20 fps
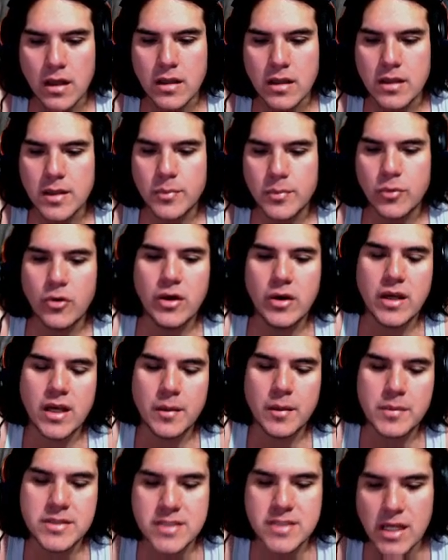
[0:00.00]
The boy can
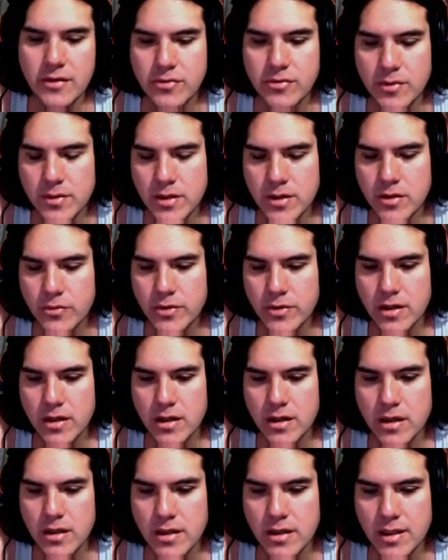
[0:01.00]
be saved from his
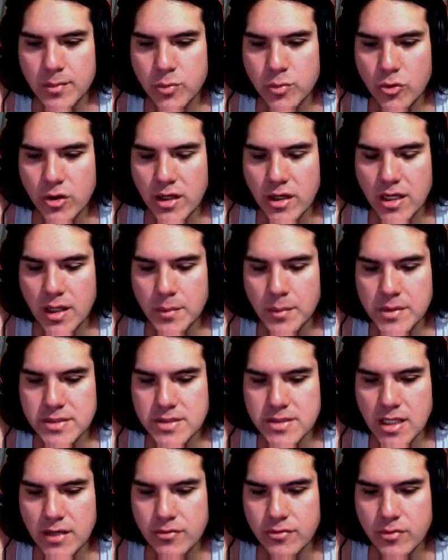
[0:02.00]
the boy can be
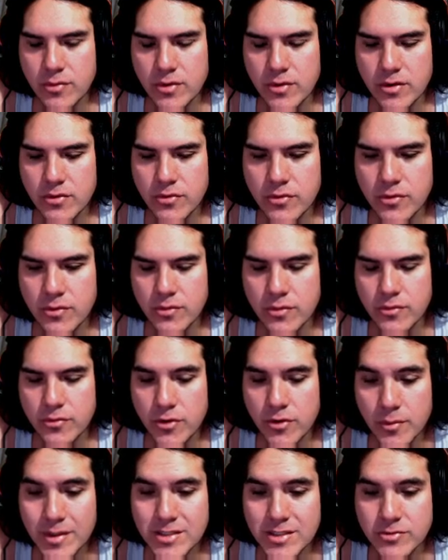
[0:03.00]
saved from, her, from,
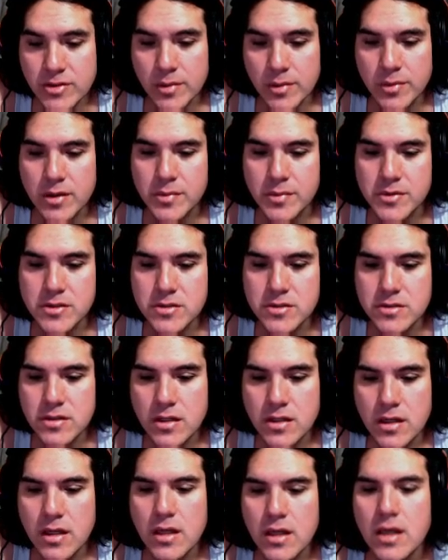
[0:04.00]
from his real purpose.
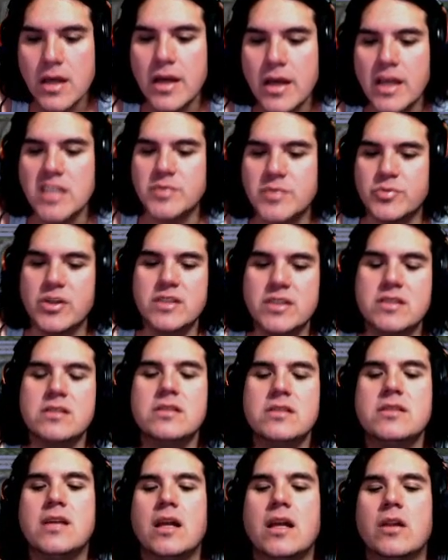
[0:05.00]
His
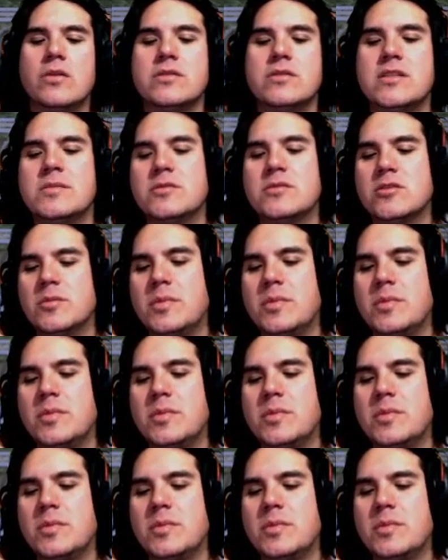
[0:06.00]
presence alone seems to